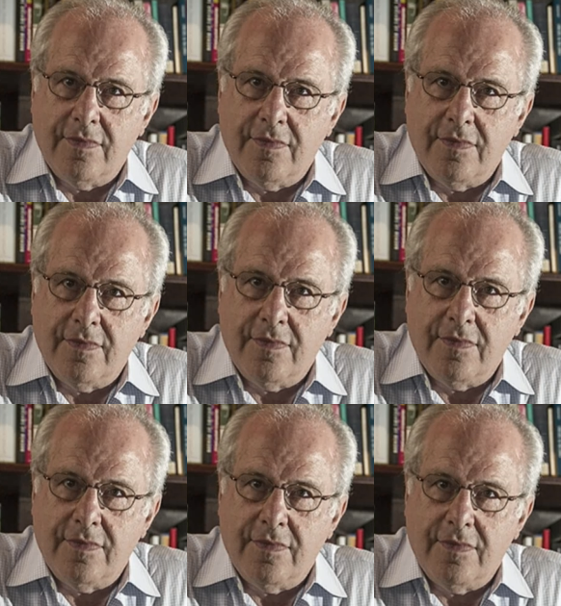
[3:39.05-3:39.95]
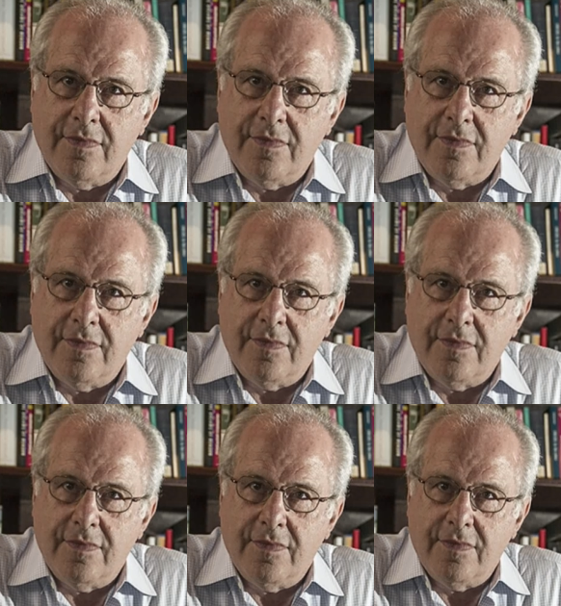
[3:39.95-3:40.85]

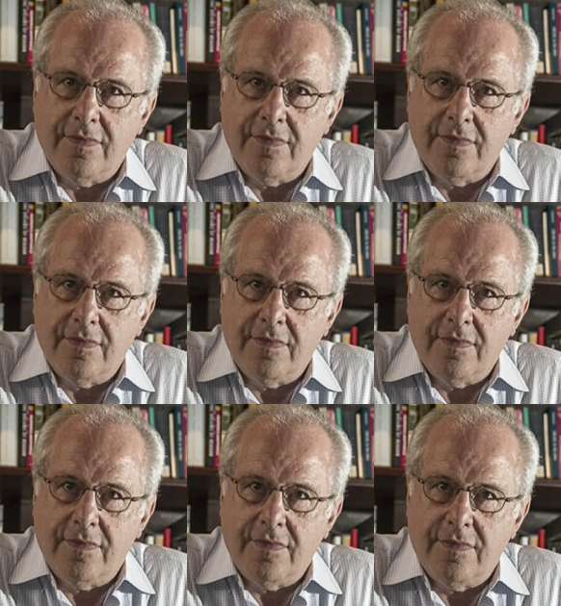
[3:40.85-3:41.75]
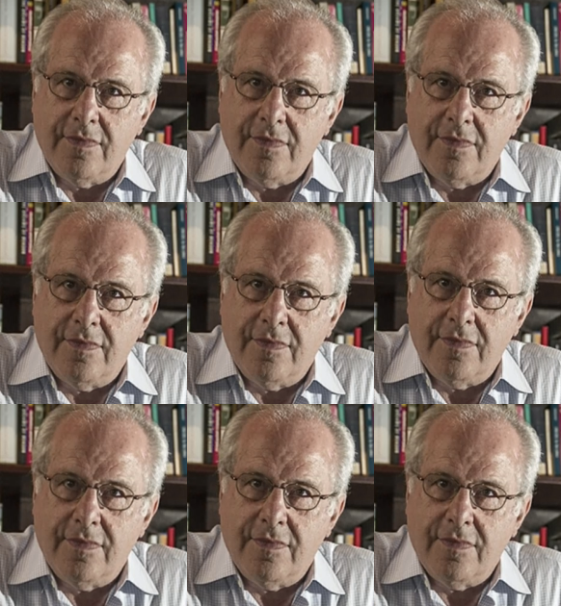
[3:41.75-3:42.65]

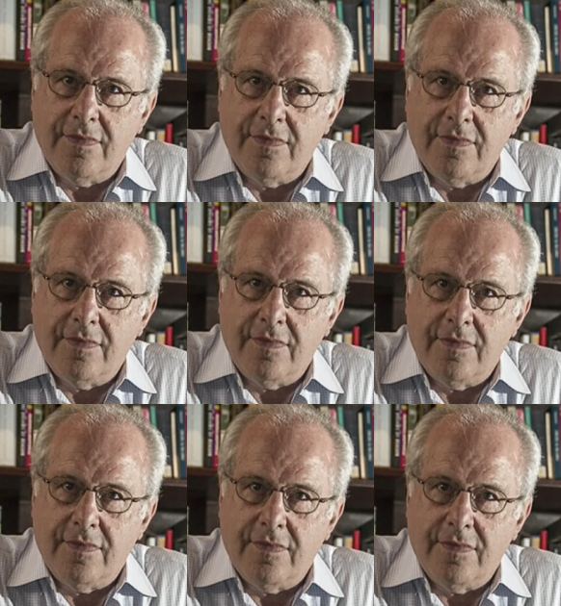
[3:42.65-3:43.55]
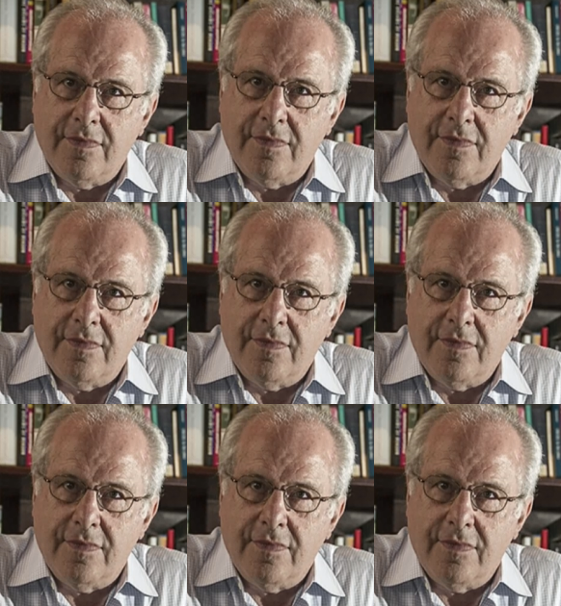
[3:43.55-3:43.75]
This person isn't speaking.